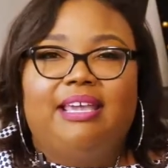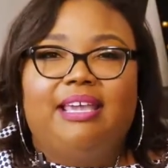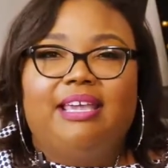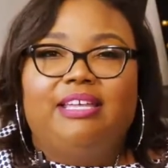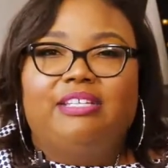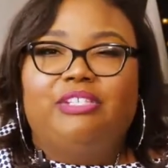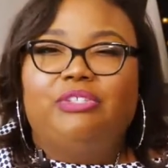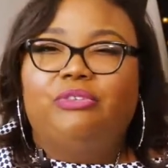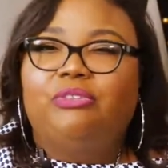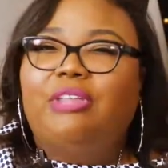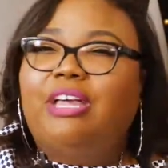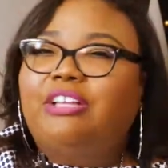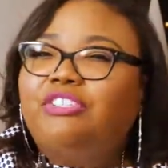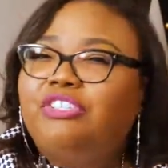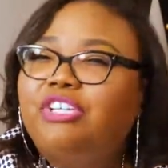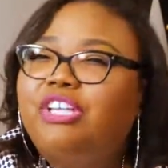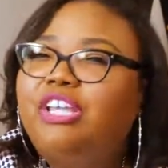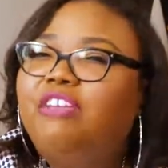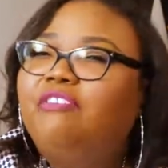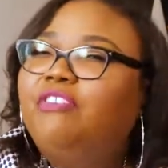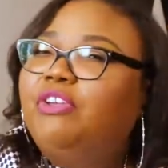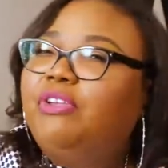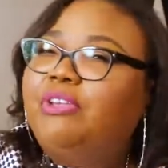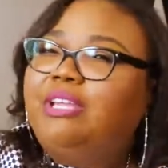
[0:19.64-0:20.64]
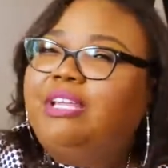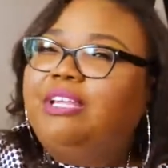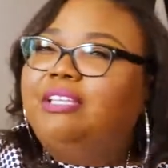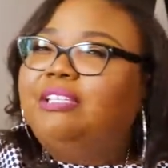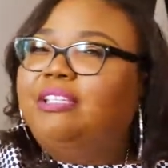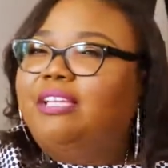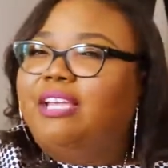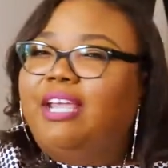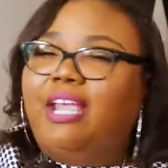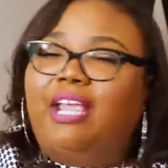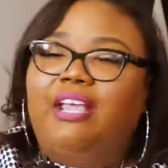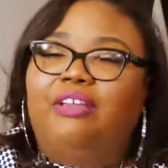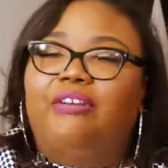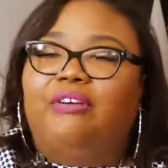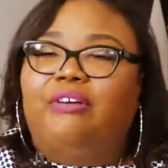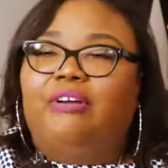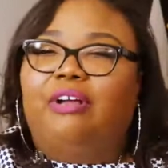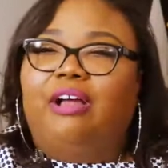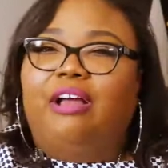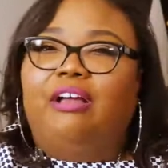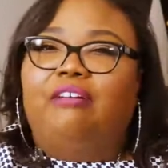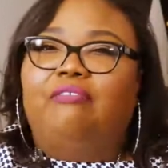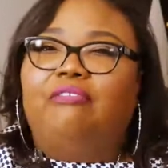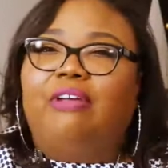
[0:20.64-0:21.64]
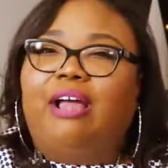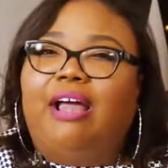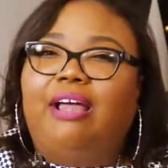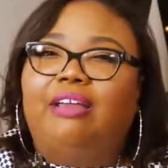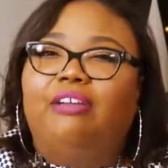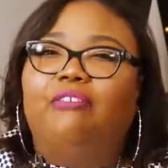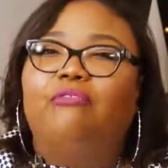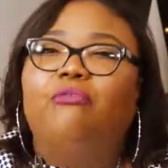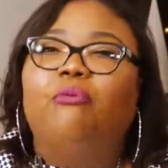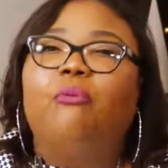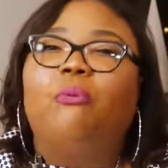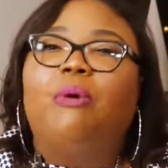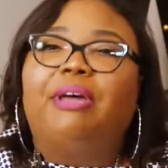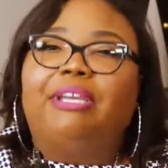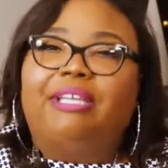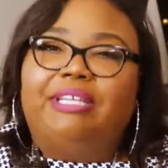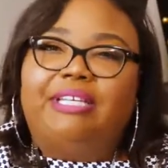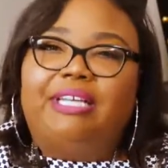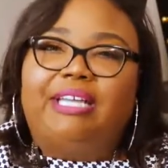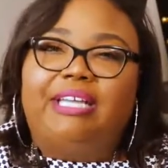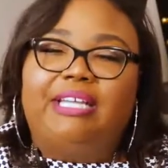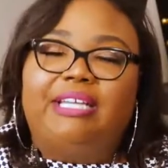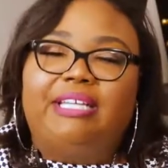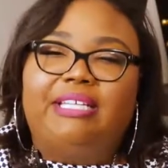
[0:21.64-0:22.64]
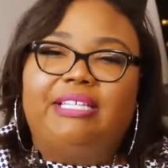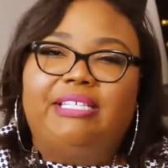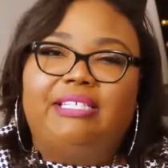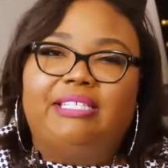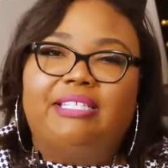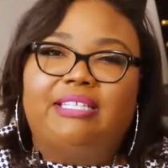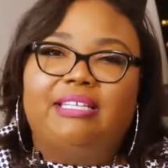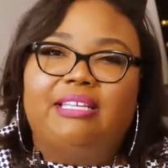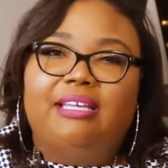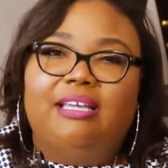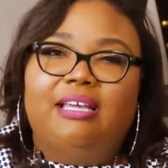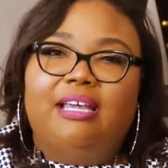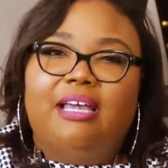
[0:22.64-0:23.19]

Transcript: And so that should give you an indicator of kind of what it is.